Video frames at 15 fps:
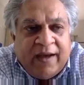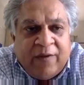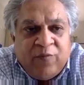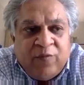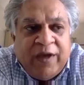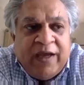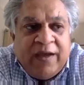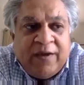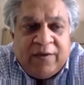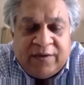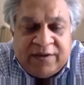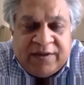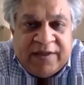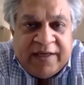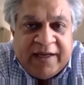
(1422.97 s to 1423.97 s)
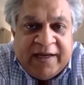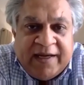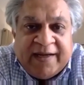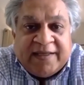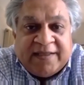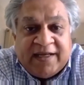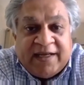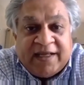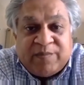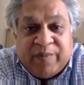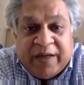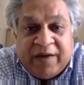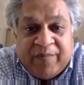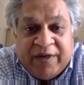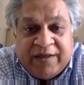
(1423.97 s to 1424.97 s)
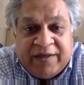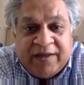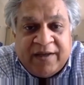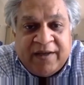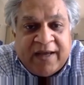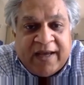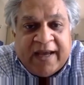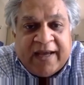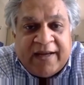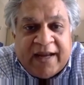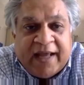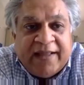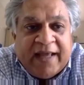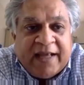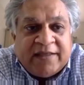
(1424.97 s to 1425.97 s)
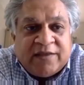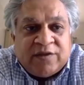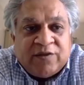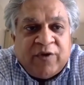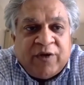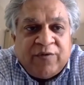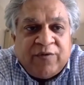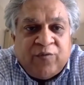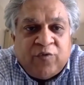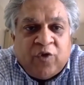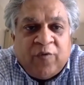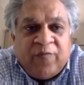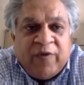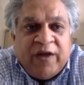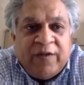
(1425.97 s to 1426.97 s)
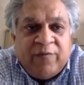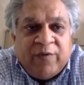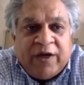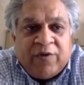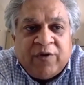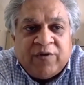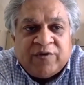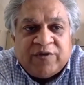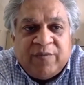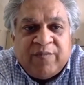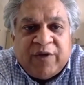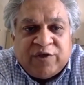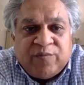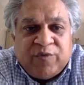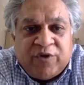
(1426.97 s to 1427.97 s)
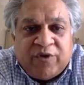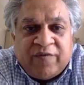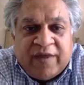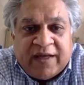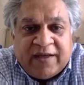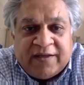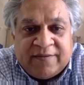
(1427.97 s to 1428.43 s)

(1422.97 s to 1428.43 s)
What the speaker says: We did it as an experiment, and that's going, hopefully we are going to see much more of that.